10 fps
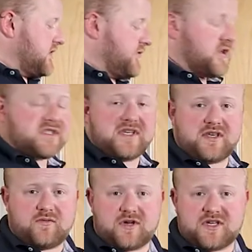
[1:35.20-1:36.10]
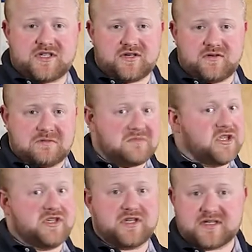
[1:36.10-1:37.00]
the first thing you want to do,
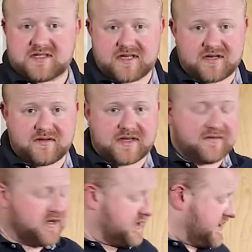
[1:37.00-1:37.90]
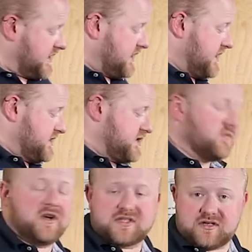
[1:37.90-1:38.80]
just like with everything, is
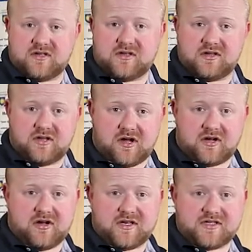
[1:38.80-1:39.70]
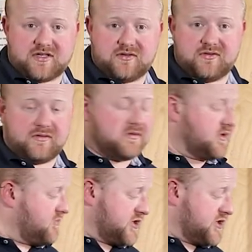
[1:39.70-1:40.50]
you want to log on to the